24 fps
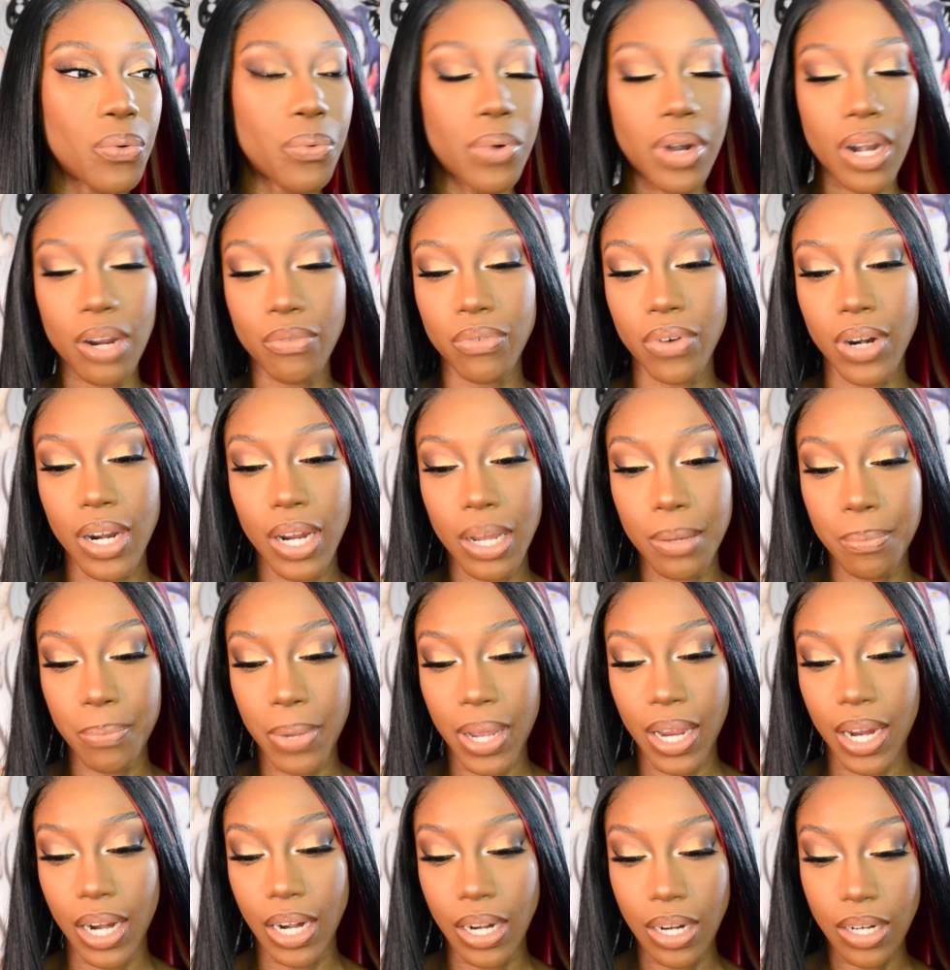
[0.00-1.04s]
Whenever I
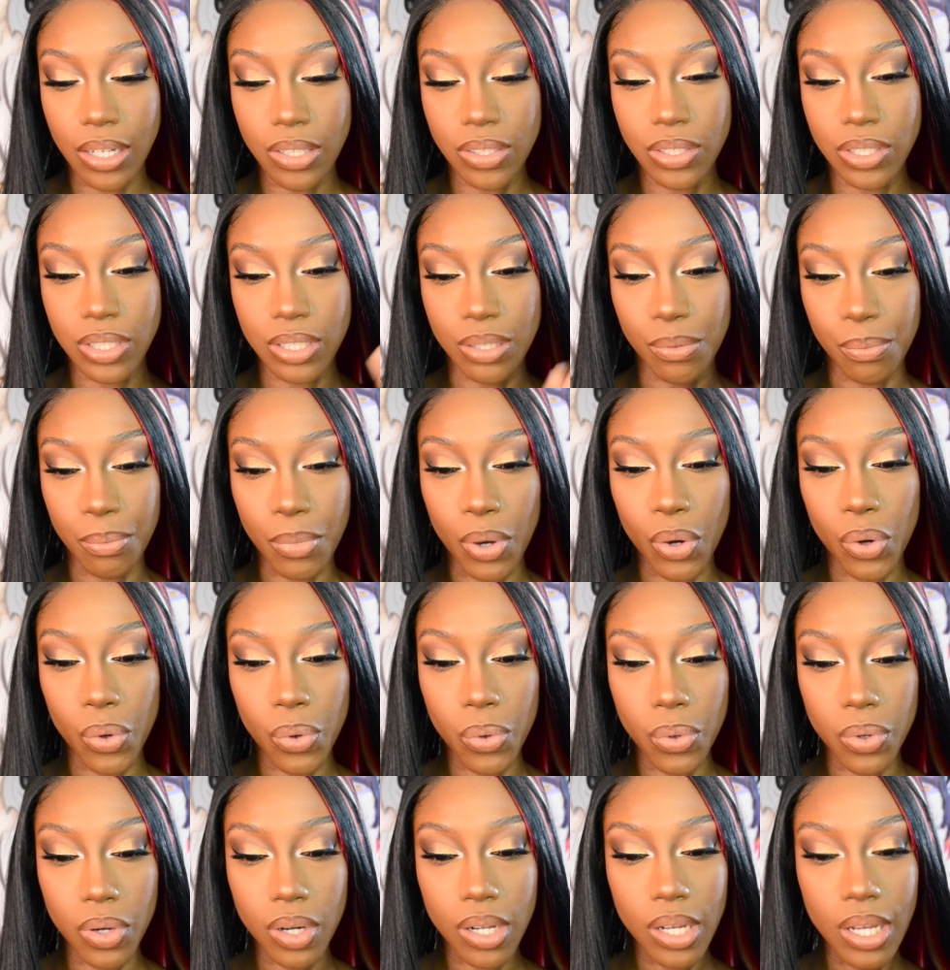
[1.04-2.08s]
pair
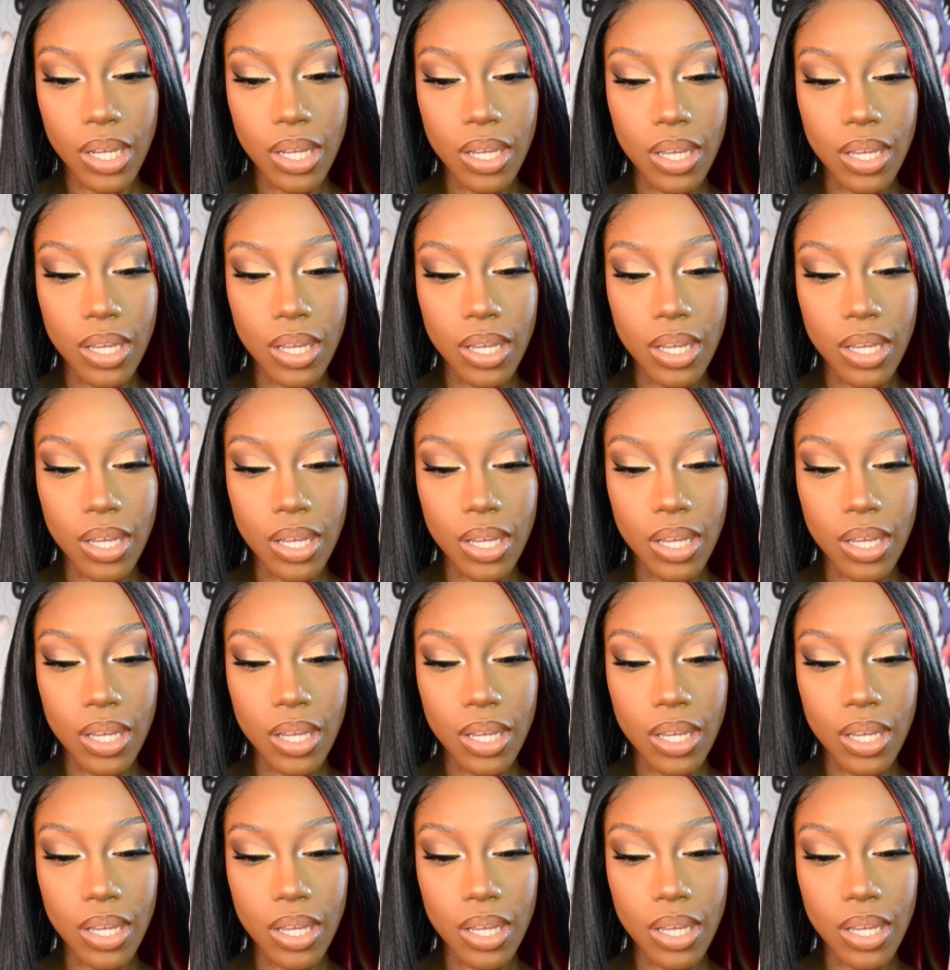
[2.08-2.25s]
Simone,